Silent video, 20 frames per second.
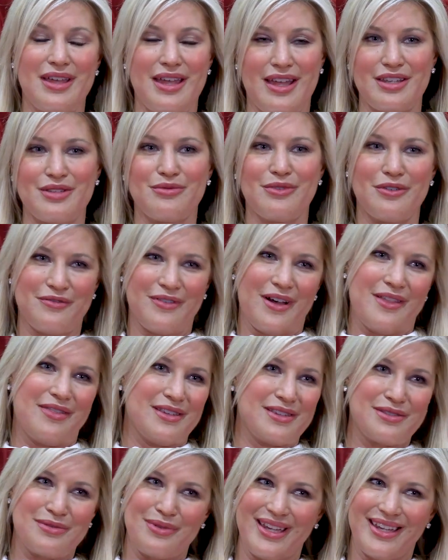annual fund
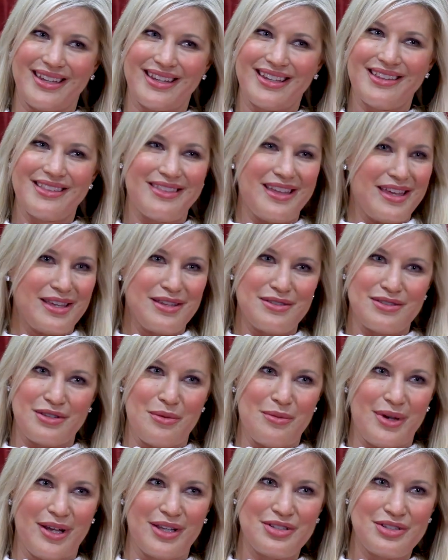this week. Thank you so
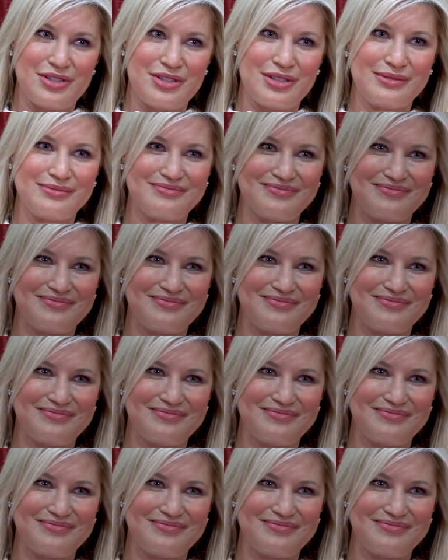much.